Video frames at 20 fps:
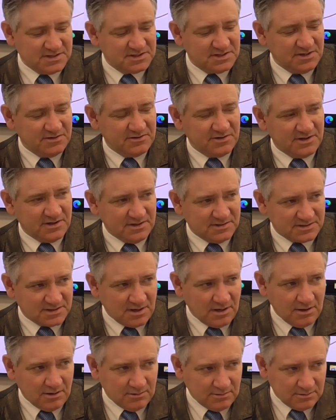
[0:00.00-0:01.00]
unit is
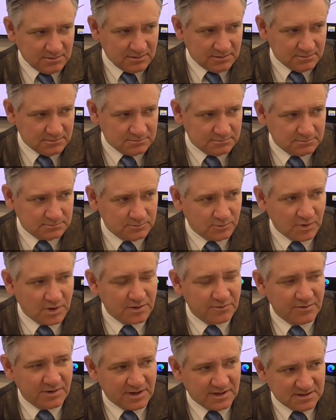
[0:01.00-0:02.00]
called? What
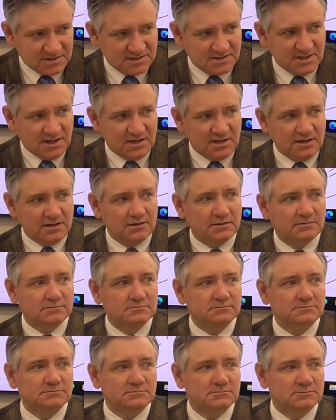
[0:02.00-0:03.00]
are we going to study?
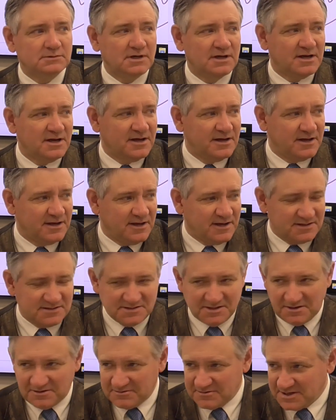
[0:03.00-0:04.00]

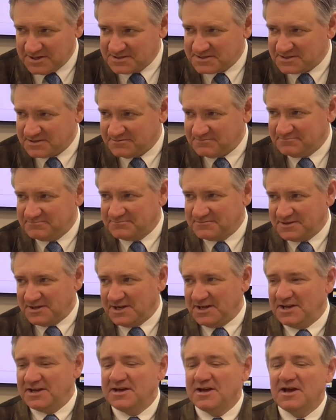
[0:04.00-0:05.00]
Acceleration.
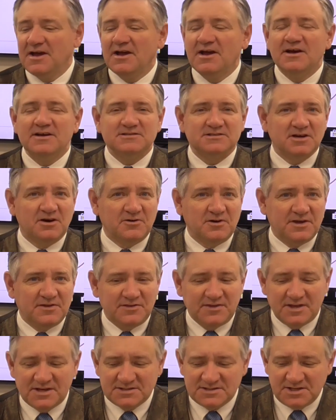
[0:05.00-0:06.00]
Okay? So
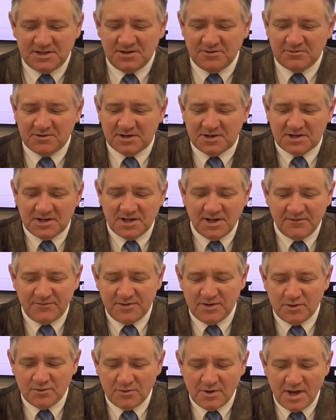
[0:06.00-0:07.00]
in this unit,
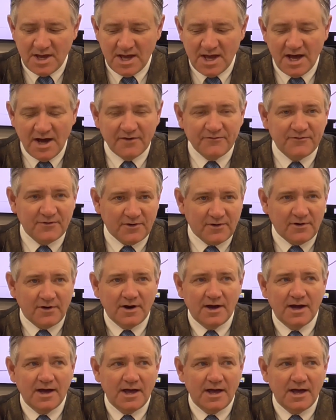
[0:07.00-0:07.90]
if you ever